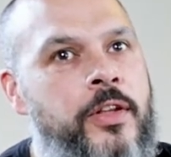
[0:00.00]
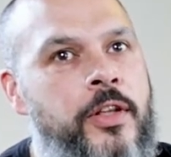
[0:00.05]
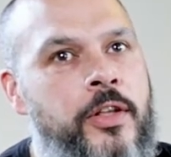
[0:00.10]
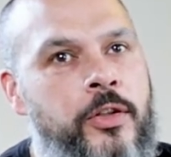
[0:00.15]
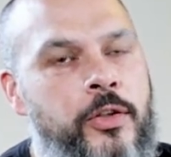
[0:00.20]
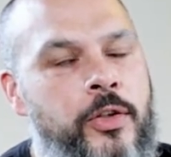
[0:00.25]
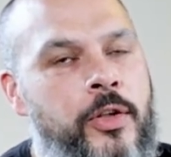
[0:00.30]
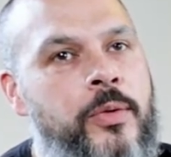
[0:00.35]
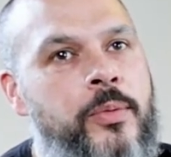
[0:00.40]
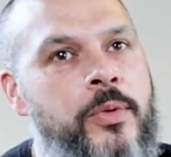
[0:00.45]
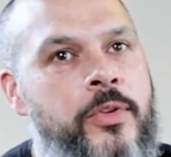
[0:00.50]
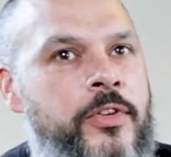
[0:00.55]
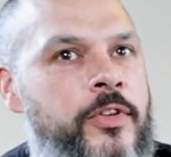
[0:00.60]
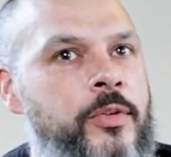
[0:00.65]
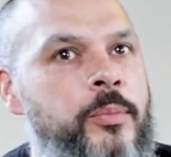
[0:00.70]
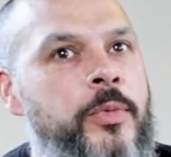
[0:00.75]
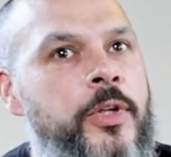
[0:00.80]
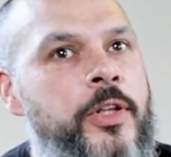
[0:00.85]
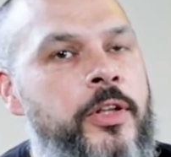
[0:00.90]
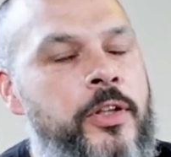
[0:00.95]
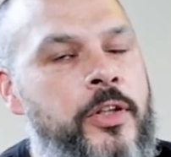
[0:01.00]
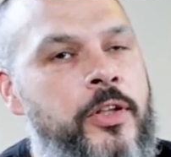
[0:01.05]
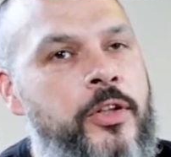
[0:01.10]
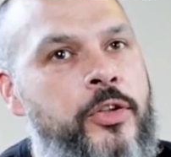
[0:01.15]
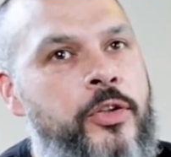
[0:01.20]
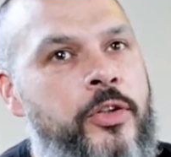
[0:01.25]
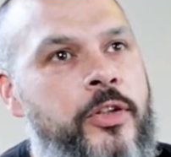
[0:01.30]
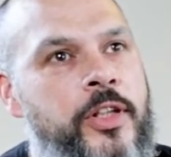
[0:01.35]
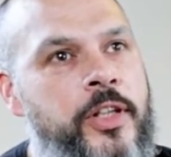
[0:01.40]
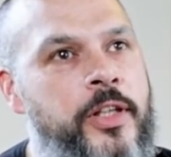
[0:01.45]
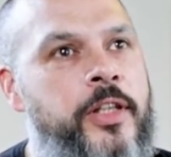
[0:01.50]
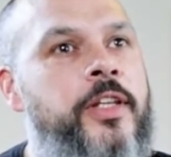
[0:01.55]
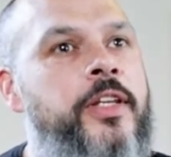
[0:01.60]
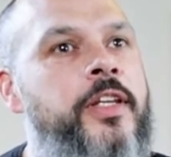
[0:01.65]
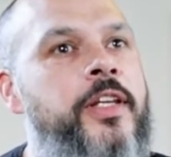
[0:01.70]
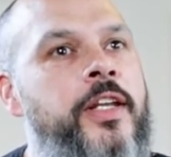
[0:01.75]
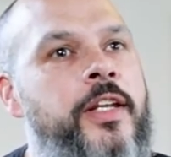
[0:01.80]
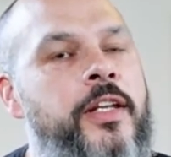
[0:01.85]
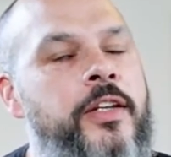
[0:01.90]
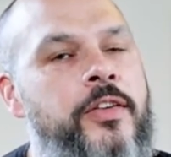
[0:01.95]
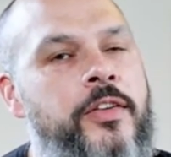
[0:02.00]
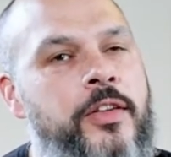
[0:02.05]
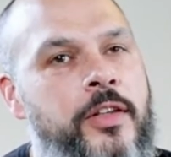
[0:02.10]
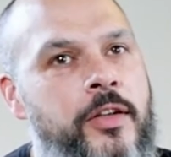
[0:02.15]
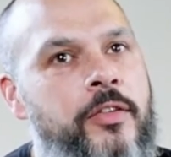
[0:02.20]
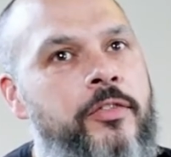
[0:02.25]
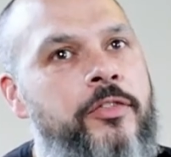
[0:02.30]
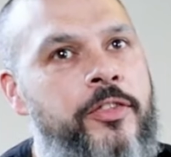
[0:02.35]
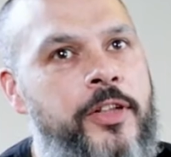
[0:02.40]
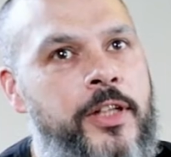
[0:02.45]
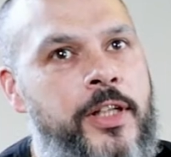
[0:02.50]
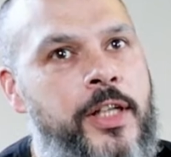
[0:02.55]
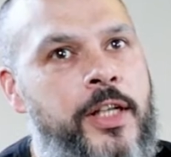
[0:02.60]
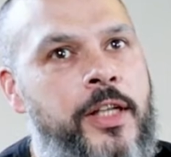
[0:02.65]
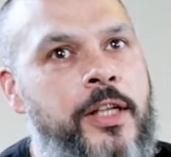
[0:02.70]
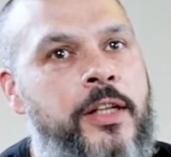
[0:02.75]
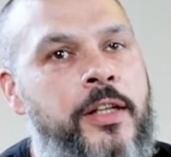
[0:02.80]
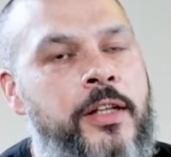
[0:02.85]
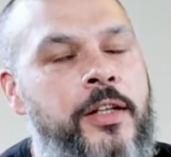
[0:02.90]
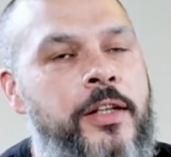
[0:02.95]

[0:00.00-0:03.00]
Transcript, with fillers: and go with somebody that you get that gut feeling